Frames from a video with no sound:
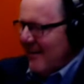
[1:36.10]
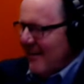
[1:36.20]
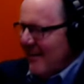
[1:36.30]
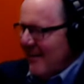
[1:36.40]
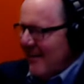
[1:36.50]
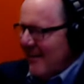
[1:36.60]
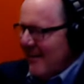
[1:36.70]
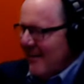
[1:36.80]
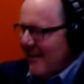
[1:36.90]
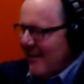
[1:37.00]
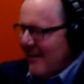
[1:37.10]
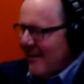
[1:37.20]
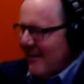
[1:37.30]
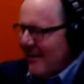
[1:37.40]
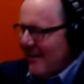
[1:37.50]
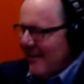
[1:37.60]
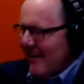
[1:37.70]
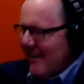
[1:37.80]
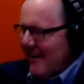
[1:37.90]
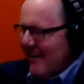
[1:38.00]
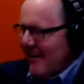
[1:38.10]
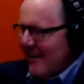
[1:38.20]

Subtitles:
This person isn't speaking.